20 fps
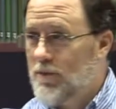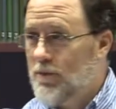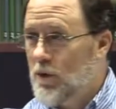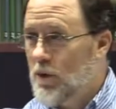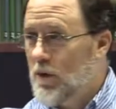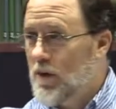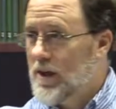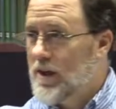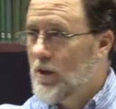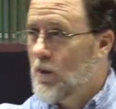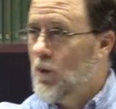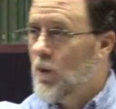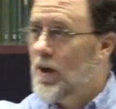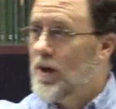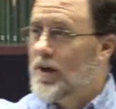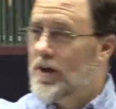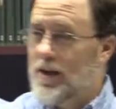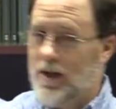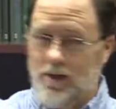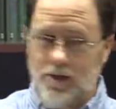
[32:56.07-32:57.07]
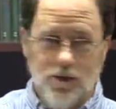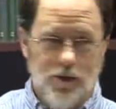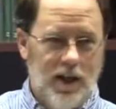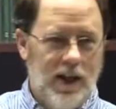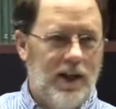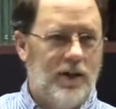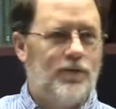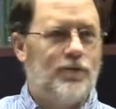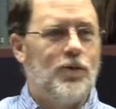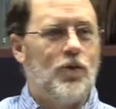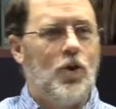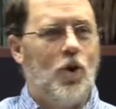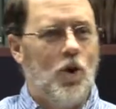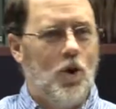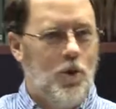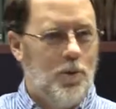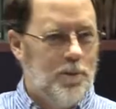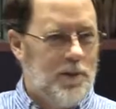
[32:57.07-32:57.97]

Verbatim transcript: for one another and for all